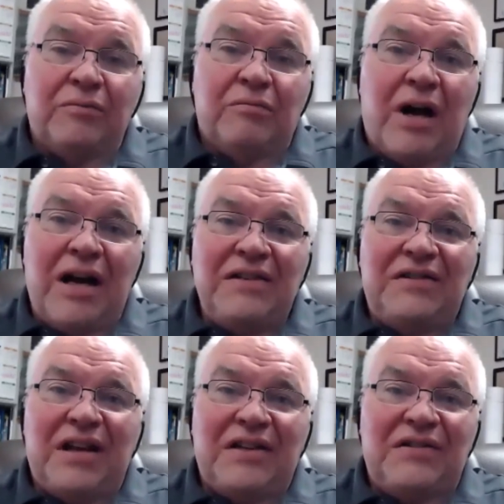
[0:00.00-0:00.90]

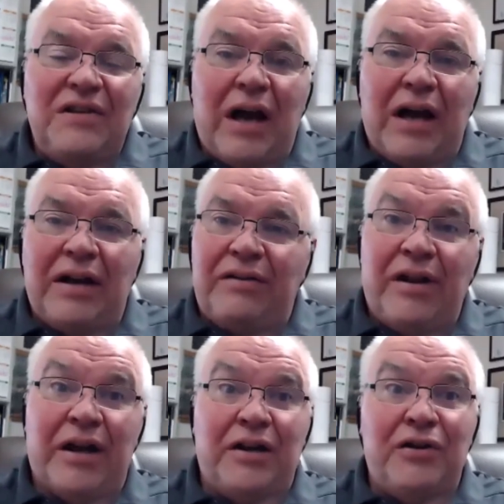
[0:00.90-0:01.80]
mindset's not
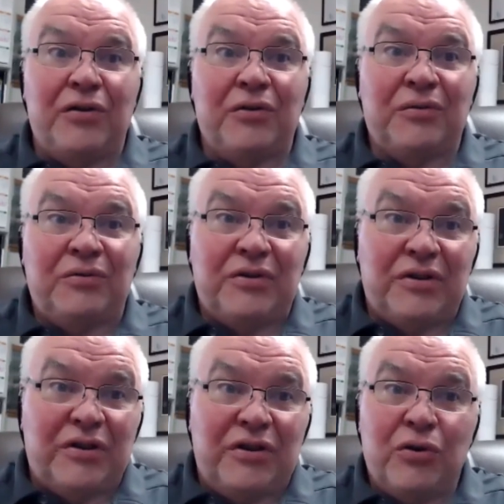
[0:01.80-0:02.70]
a
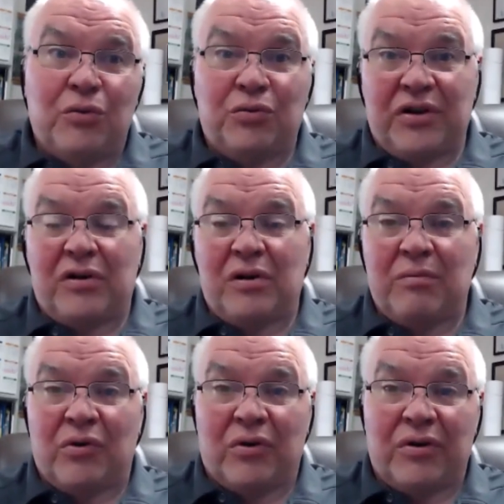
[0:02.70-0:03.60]
new
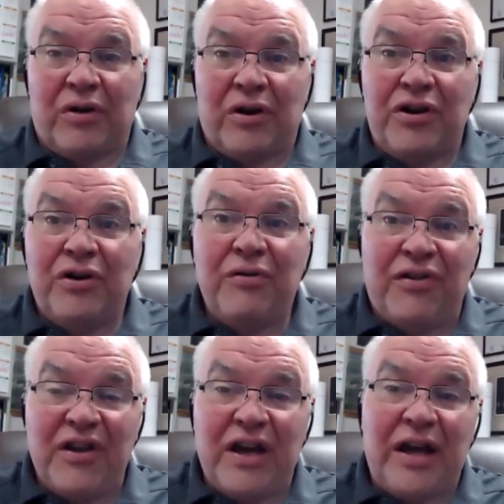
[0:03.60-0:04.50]
term or a new
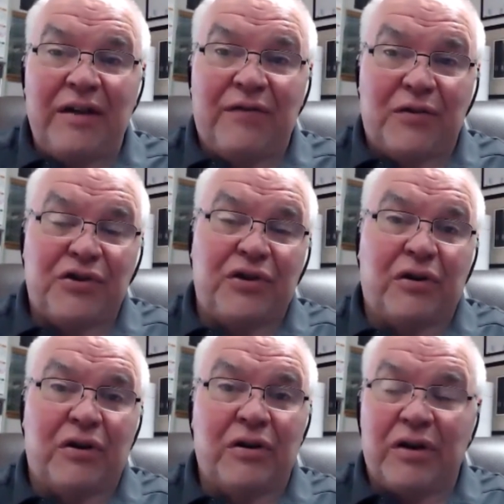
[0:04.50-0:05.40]
thing for
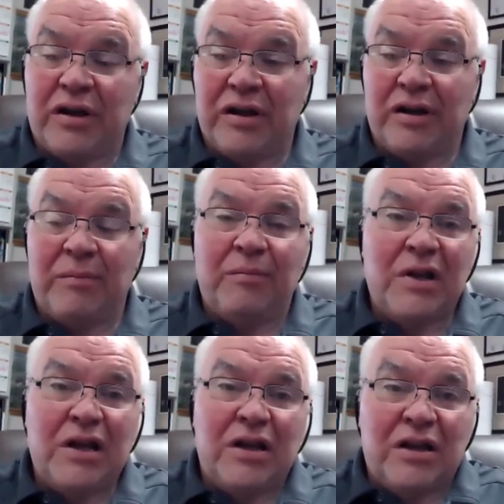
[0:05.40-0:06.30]
sure.
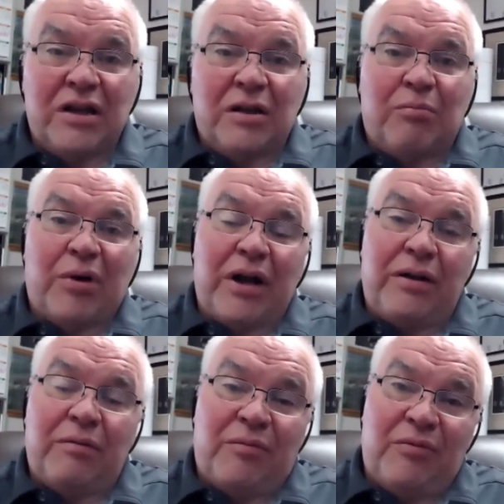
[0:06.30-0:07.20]

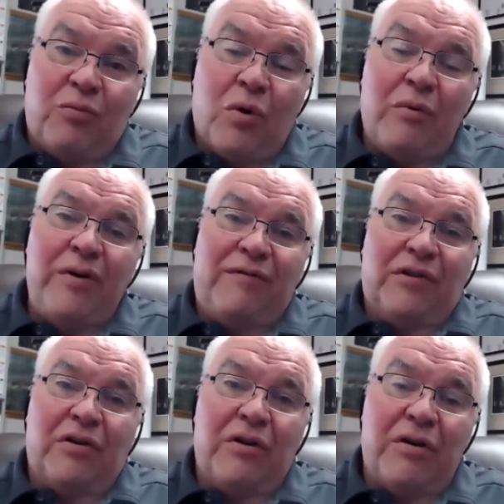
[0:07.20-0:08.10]
But what we've
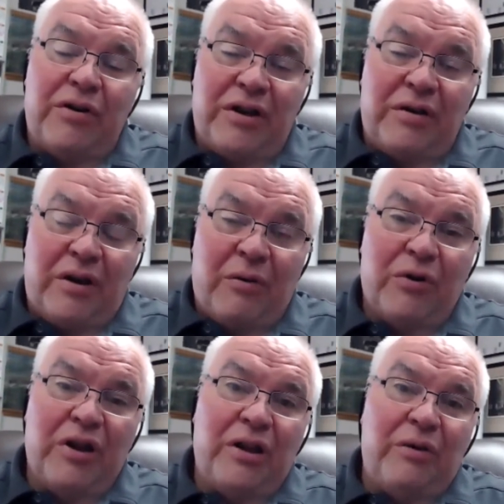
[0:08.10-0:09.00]
learned and
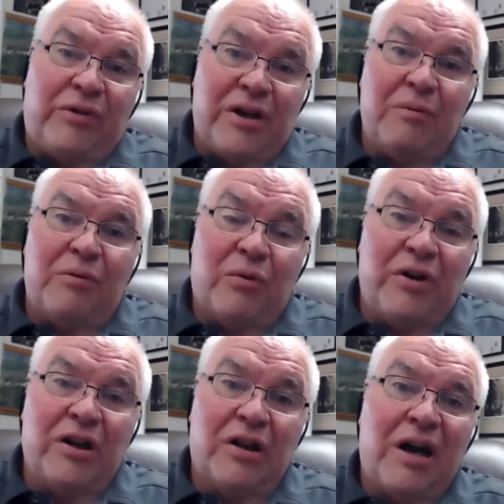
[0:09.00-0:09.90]
really come to
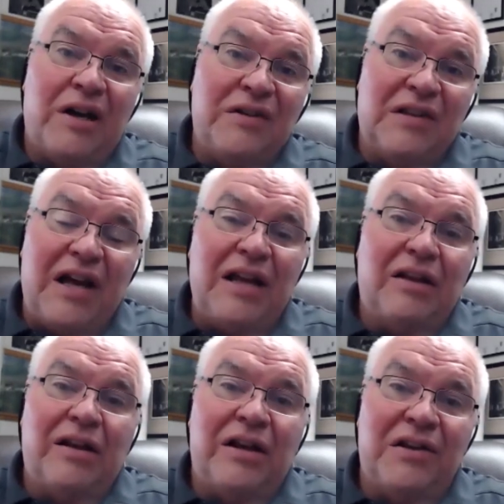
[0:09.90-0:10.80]
realize
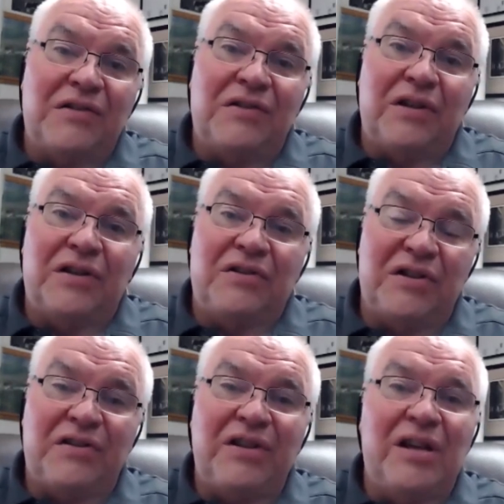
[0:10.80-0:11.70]
lately is
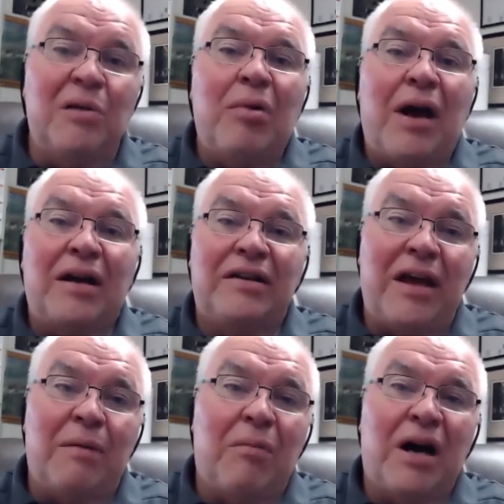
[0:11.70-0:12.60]
just the impact of
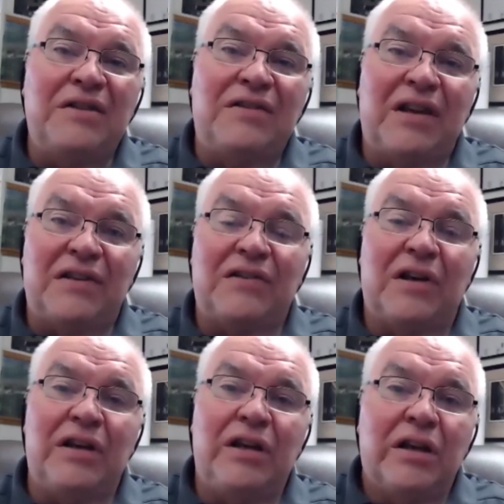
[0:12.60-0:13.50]
that mindset,
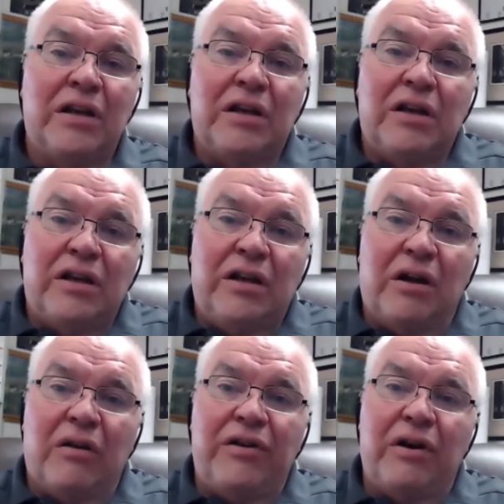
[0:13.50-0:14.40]
Sonny.
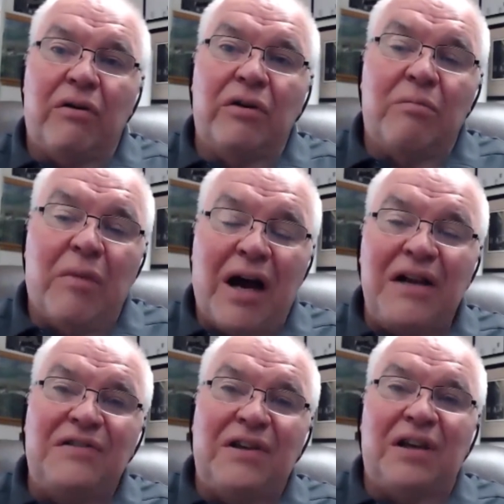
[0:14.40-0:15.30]
Yeah. The owner
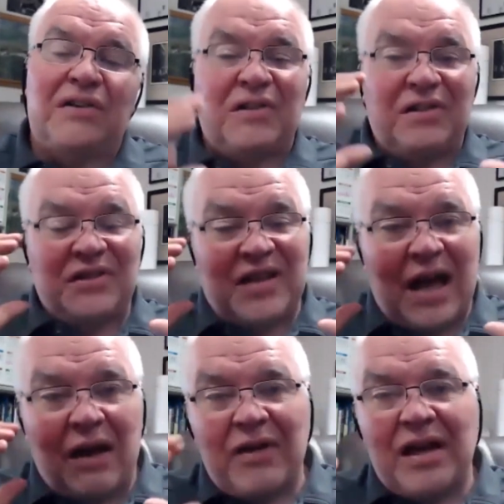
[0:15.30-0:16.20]
mindset is
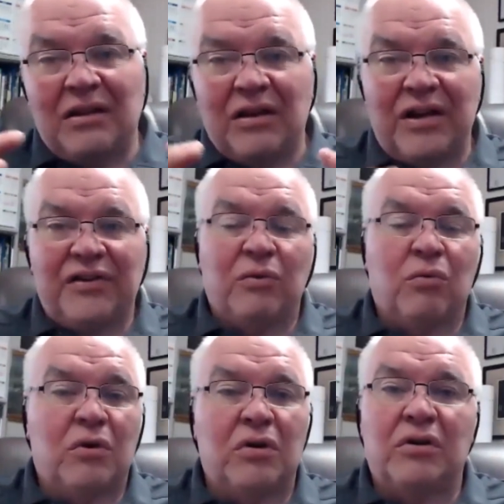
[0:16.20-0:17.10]
how they look at the
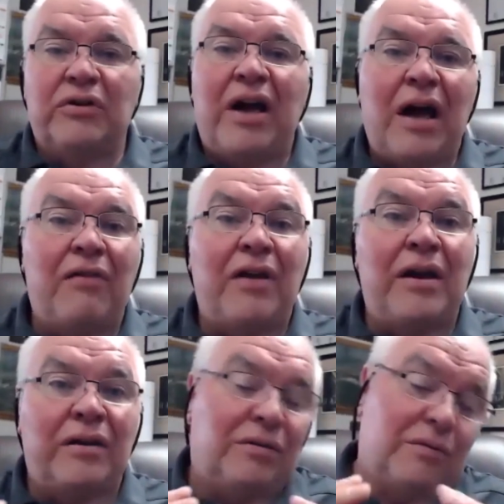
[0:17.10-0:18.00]
world, how
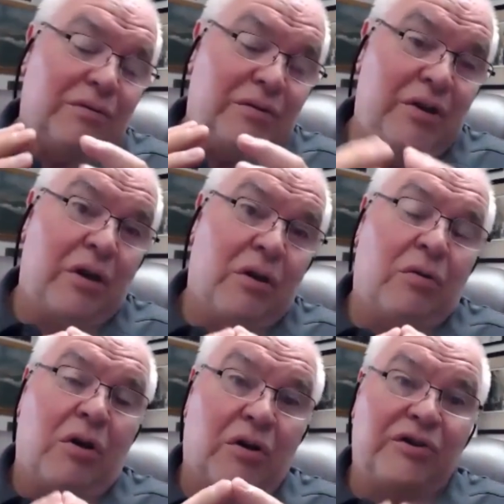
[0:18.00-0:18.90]
they,
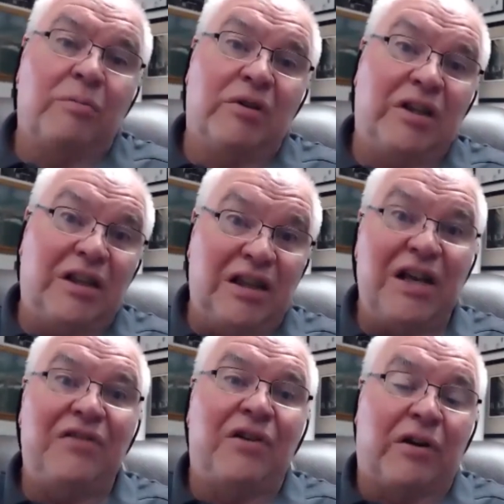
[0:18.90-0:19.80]
ultimately
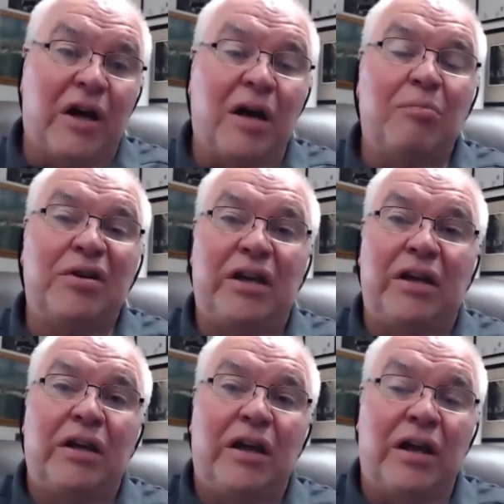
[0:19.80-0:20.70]
lead their
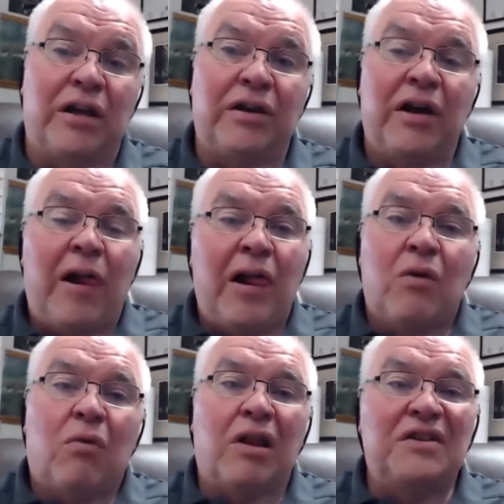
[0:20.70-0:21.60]
company. And
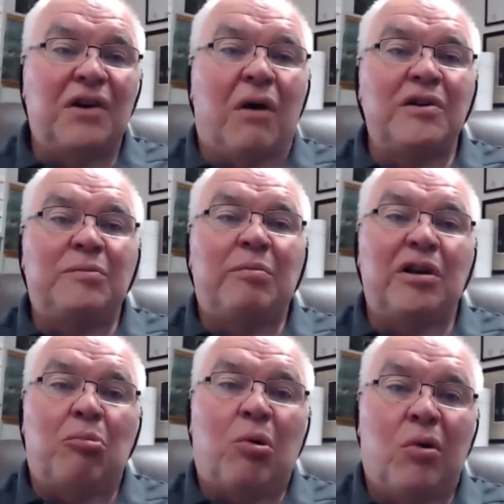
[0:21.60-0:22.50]
while it's always been
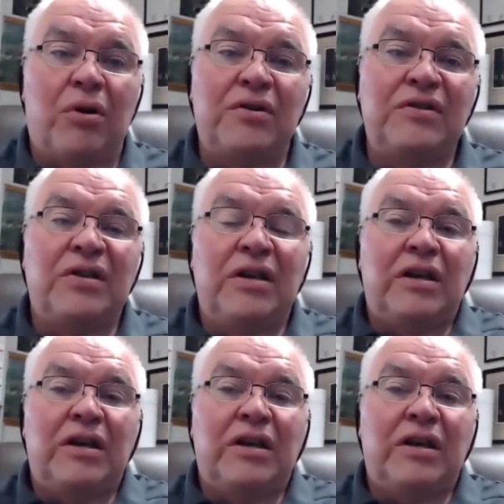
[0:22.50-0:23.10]
important,